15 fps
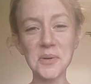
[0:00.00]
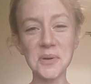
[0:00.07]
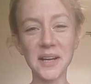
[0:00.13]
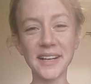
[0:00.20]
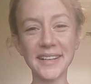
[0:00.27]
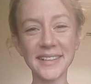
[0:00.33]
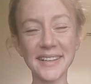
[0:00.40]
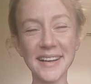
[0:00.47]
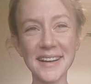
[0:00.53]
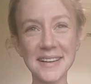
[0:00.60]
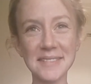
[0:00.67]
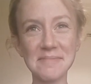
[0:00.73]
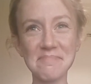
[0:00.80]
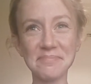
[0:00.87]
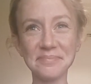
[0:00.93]

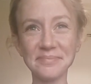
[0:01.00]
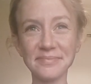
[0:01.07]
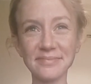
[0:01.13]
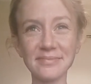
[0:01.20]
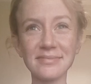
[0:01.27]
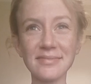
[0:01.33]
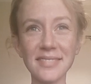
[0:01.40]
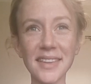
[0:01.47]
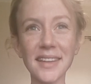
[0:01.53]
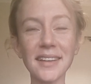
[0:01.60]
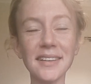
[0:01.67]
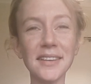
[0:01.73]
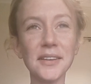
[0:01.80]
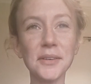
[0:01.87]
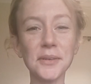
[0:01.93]
Where
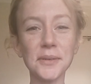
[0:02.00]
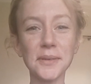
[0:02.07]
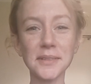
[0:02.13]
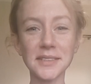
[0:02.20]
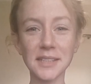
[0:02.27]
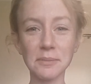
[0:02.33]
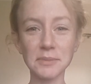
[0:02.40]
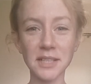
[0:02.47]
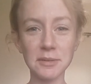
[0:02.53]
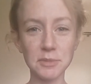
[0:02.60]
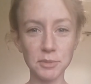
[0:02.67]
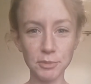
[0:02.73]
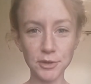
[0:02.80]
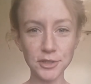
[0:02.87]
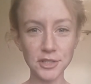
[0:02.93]
you
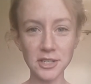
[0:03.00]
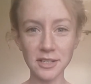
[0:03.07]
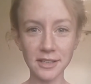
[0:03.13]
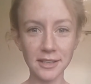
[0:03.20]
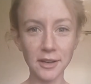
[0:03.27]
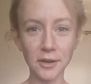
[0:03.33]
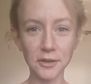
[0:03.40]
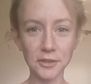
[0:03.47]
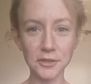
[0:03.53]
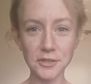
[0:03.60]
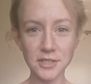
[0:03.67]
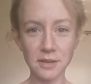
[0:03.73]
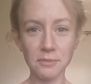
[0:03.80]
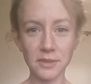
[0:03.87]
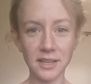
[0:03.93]
sometimes personally go
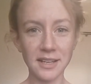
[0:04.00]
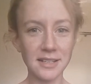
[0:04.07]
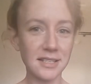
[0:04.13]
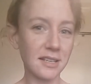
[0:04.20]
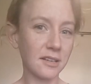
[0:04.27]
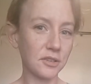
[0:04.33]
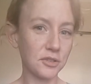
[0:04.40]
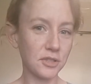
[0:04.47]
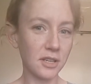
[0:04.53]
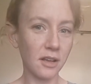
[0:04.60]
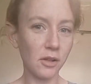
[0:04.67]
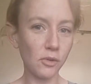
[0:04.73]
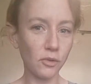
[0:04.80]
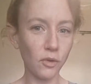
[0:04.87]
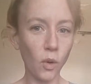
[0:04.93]
through something inside
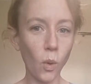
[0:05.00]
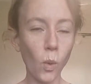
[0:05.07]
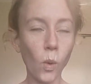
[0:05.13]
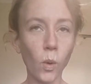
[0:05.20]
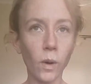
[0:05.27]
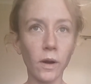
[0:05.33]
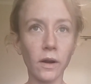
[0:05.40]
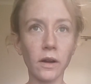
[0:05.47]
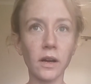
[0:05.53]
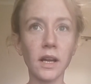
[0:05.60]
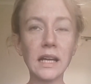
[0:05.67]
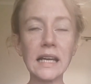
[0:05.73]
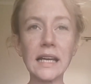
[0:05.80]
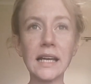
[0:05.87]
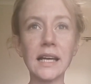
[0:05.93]
yourself,
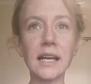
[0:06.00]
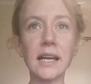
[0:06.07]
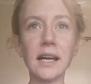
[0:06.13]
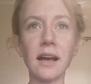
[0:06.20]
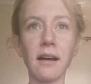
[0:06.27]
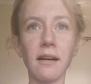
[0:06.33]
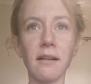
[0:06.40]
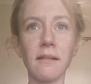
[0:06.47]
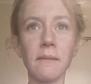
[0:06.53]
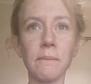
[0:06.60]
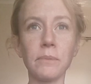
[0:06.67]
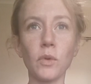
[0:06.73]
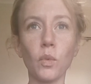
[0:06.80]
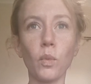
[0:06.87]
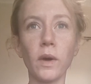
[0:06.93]
or
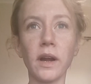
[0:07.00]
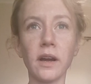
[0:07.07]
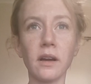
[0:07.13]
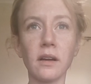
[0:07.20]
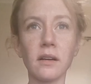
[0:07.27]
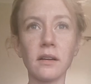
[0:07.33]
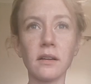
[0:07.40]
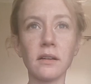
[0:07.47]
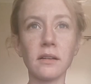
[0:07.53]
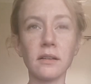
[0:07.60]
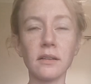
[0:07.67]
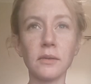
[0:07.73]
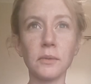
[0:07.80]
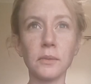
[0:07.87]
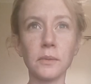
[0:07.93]

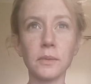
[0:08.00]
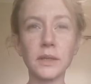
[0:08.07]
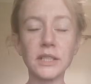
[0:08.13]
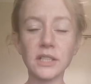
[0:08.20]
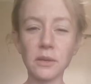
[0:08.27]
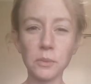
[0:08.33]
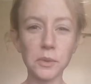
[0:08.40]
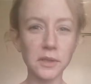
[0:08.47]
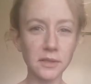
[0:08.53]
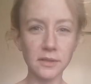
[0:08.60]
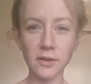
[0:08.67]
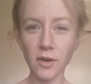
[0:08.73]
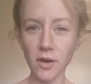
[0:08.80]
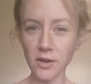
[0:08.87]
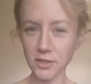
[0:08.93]
where
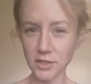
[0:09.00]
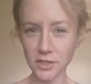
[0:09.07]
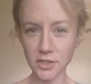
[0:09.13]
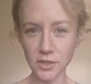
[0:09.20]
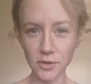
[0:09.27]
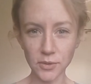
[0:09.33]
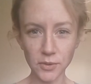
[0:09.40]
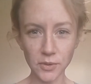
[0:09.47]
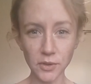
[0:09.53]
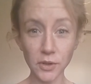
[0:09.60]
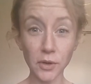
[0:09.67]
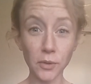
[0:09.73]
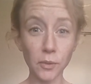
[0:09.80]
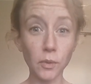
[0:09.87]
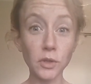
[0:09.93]
someone asks you,
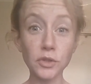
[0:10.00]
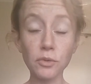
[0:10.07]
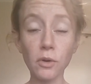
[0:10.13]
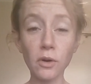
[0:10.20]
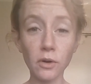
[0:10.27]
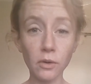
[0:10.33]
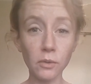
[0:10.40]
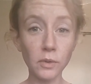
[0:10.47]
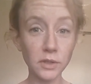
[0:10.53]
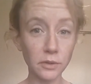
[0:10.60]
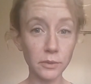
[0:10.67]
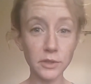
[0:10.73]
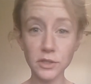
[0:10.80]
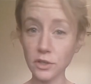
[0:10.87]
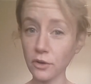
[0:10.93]
what's wrong,
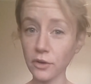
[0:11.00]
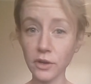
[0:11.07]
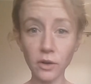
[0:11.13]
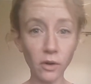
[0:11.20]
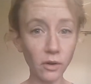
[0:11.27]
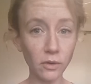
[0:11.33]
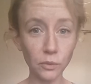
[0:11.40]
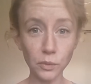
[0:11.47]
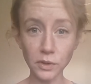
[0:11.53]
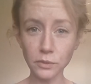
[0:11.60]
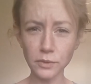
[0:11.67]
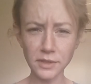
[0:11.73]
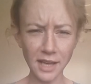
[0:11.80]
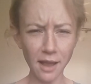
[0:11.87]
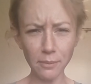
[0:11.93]
what's going on,
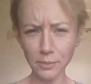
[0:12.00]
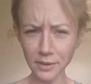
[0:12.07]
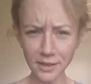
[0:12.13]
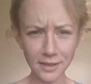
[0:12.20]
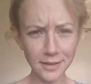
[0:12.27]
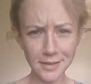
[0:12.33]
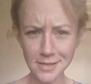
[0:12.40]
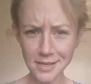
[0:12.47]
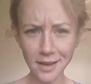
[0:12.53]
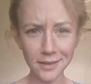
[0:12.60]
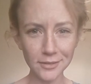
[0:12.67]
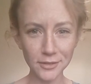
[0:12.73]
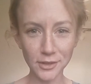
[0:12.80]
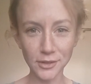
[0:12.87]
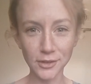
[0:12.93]
what's happening
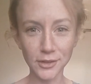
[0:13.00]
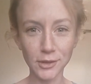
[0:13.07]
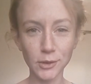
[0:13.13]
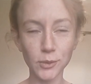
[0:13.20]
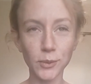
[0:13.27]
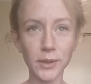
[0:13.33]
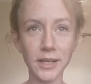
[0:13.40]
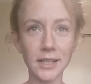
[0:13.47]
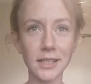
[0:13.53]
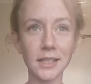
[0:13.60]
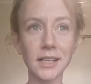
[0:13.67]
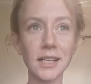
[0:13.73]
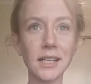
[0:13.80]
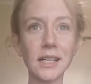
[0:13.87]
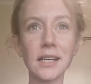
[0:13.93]
inside of you,
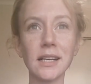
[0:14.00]
where